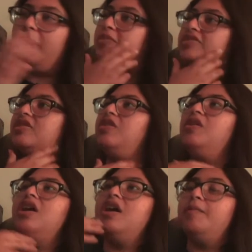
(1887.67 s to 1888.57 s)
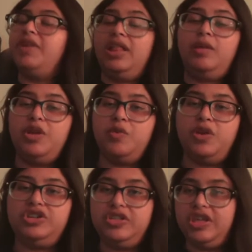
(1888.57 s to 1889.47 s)
episode but yeah let me know
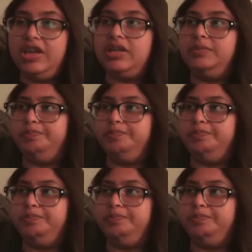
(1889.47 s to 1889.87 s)
what you think